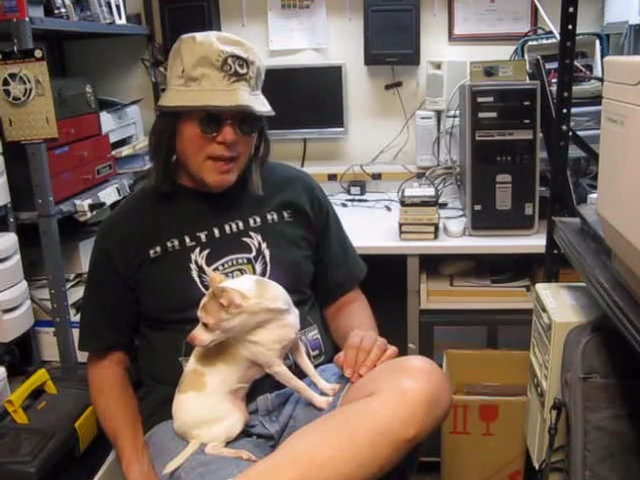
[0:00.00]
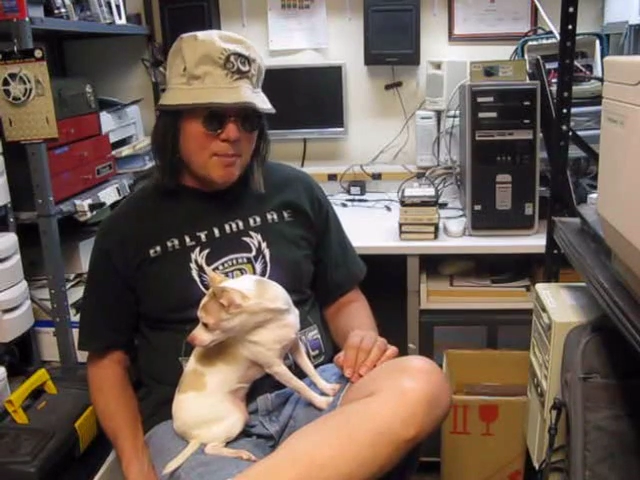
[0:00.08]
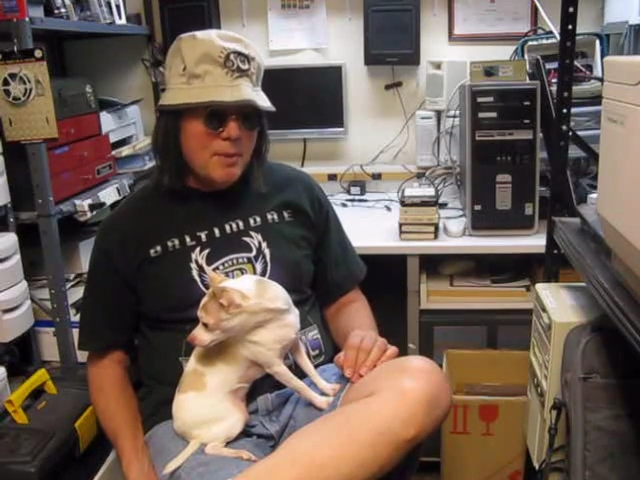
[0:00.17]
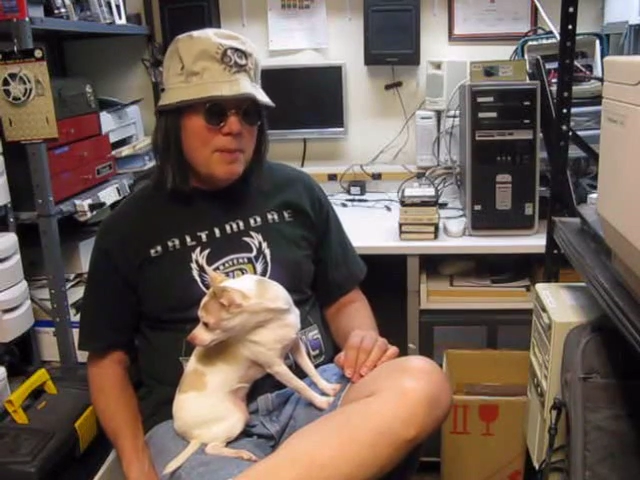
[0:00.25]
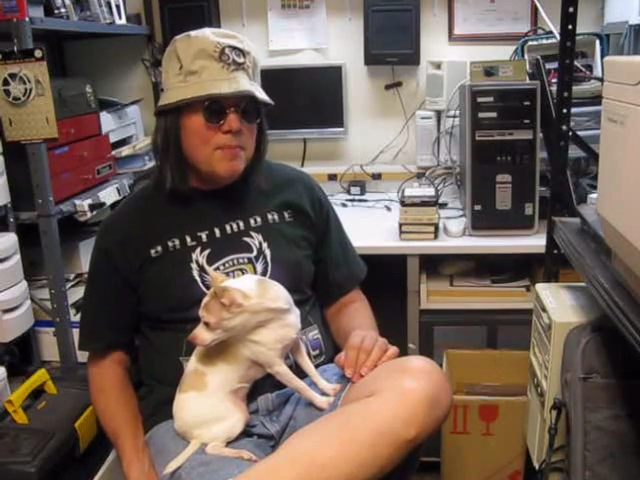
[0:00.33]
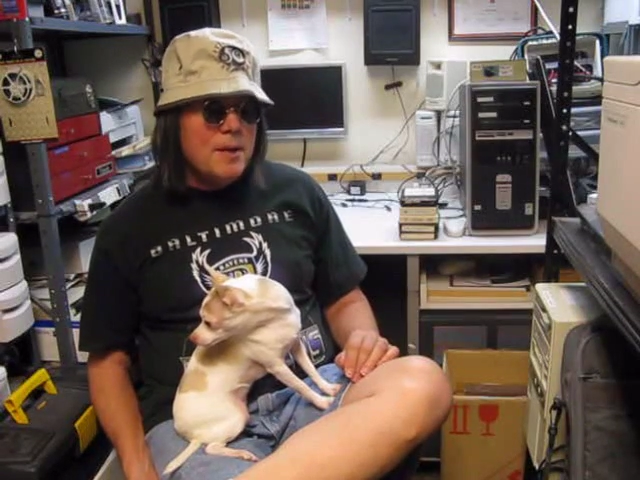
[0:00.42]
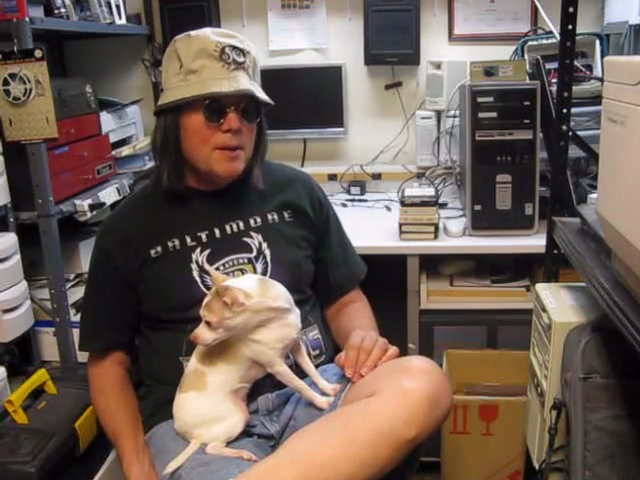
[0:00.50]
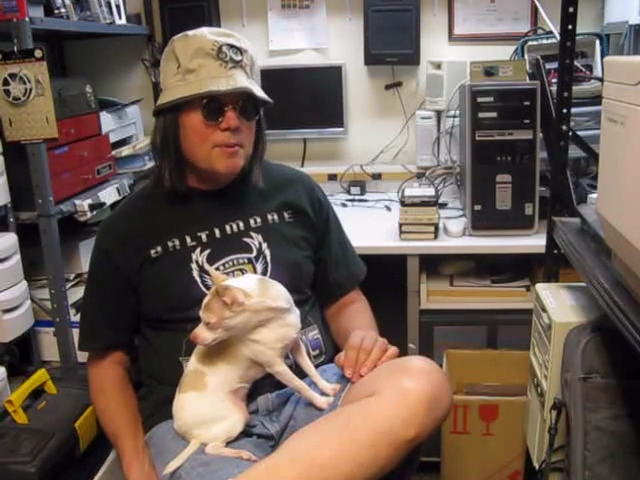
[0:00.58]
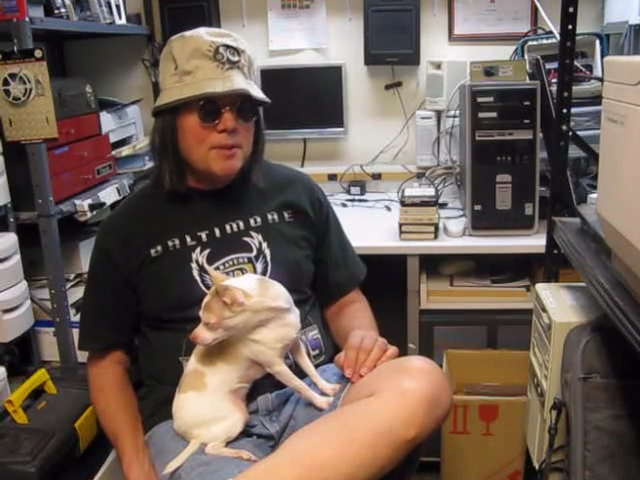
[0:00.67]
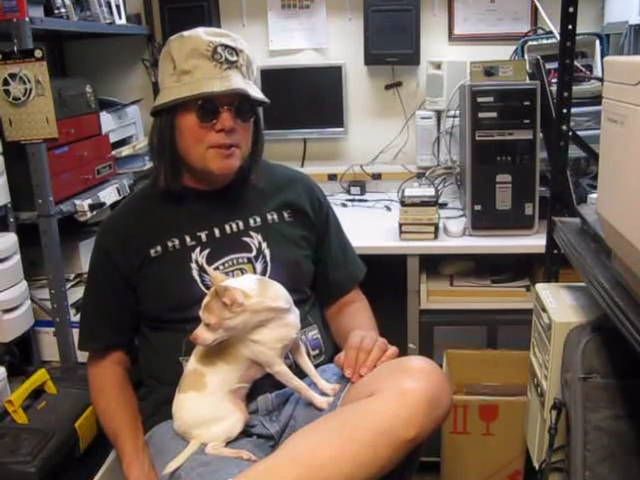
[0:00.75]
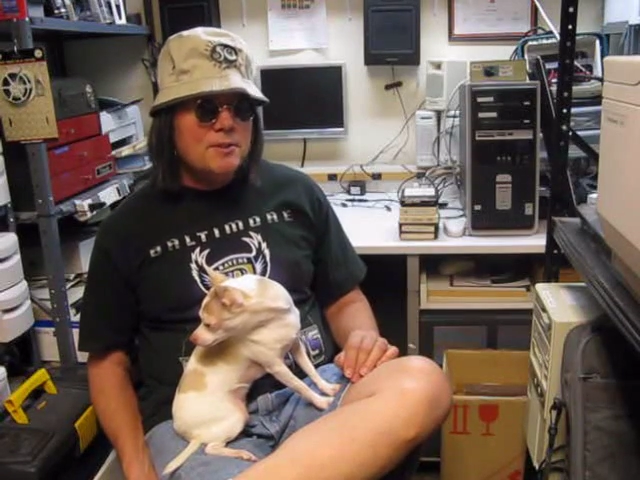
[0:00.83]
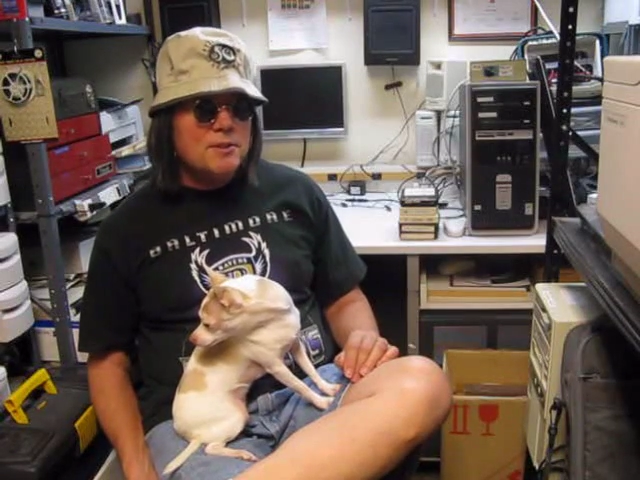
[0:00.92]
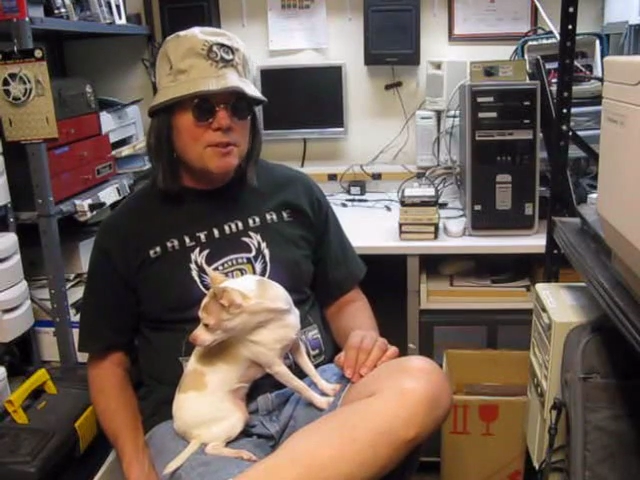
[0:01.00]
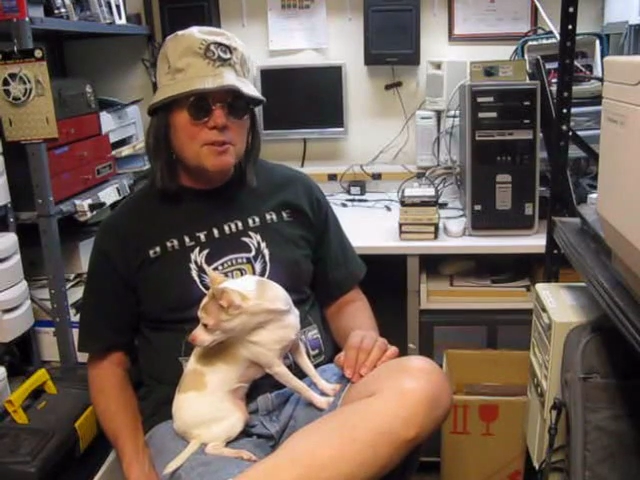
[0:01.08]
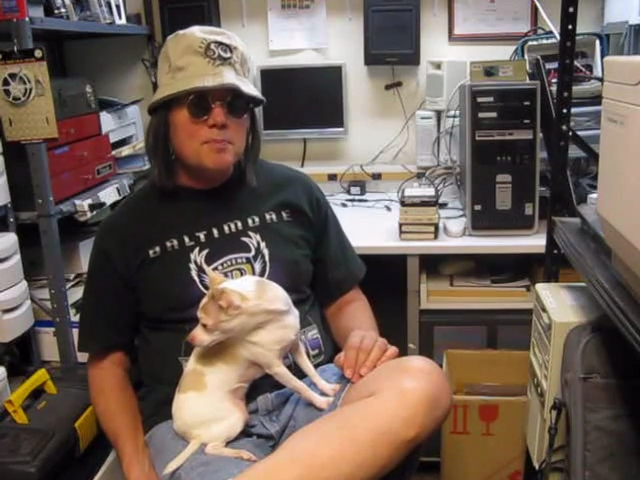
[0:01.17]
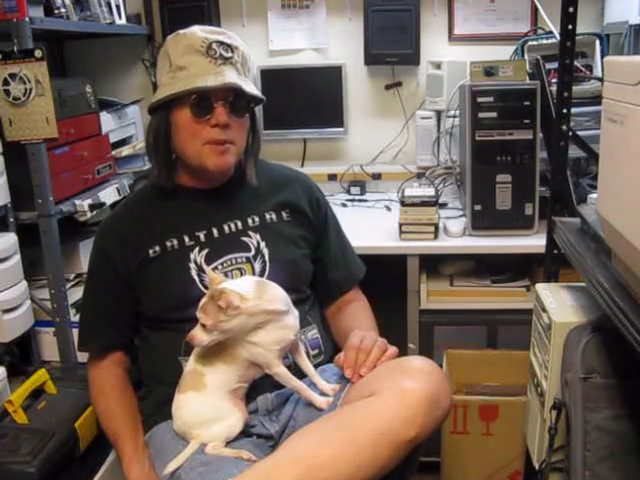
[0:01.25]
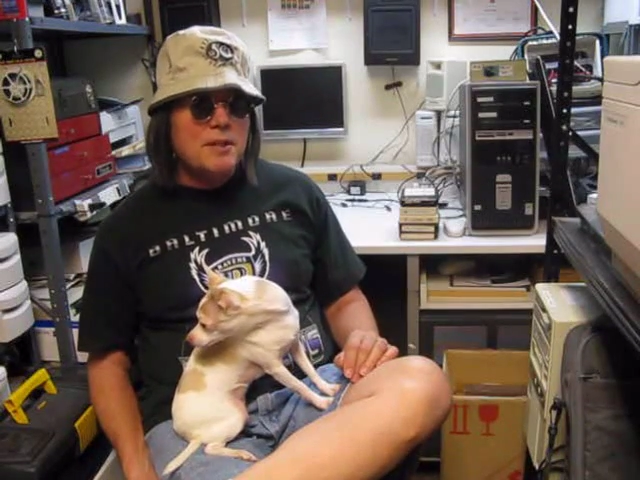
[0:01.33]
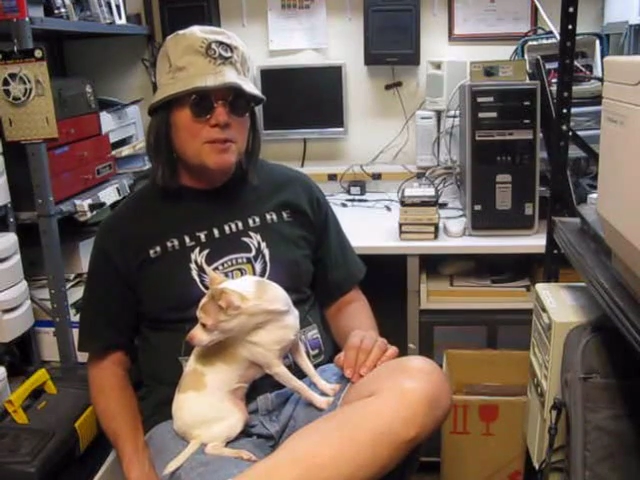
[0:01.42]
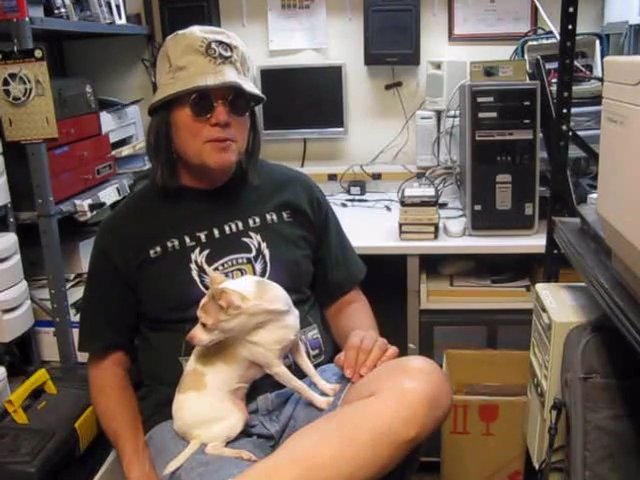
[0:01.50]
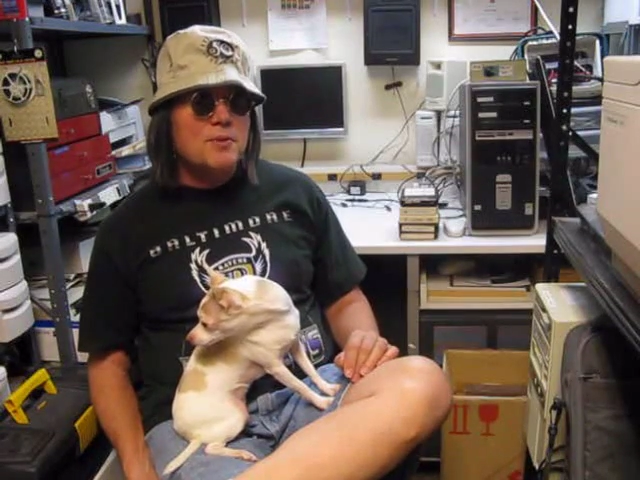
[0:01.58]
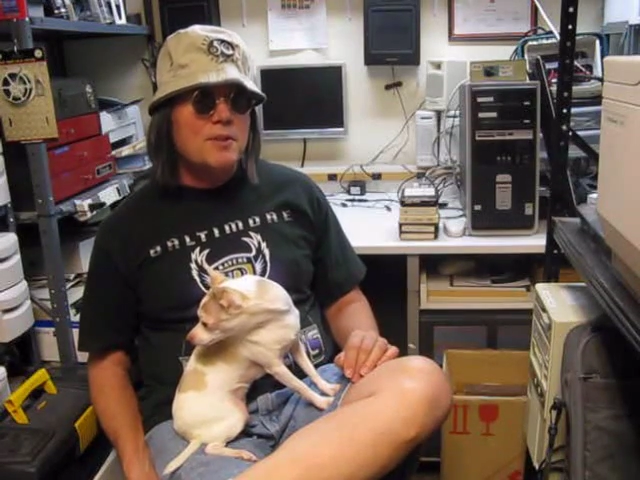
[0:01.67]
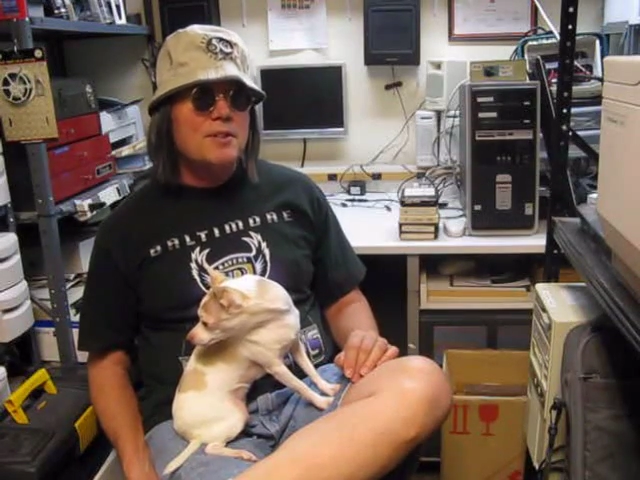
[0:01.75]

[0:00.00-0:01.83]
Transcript: I might be able to use those belts for